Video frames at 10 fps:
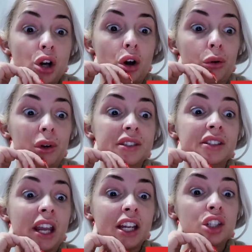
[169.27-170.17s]
dough with
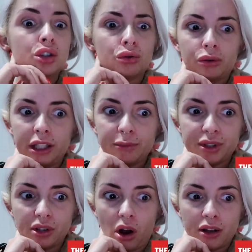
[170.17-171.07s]
sage cream
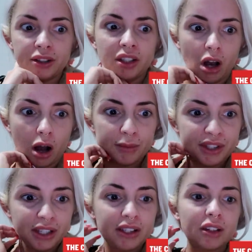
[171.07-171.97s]
sauce, yum,
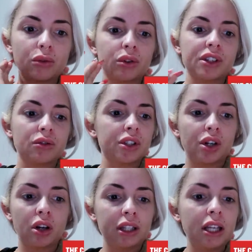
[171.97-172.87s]
seasoned rotisserie
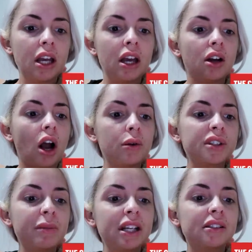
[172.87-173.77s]
turkey,
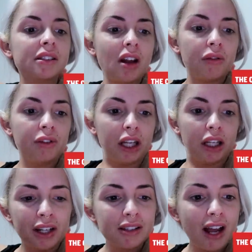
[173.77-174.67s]
house-made stuffing,
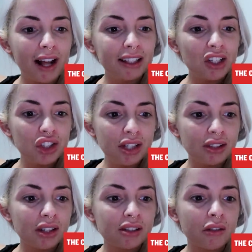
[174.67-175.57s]
and Italian
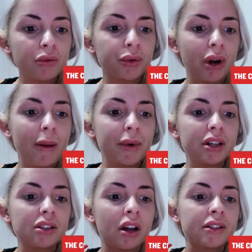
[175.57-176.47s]
cheeses served with cranberry
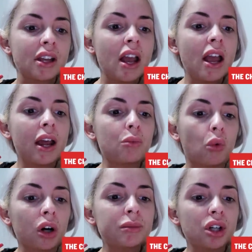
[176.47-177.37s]
sauce and
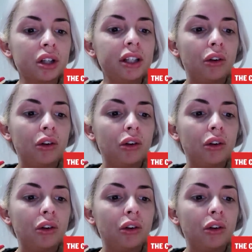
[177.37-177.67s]
warm turkey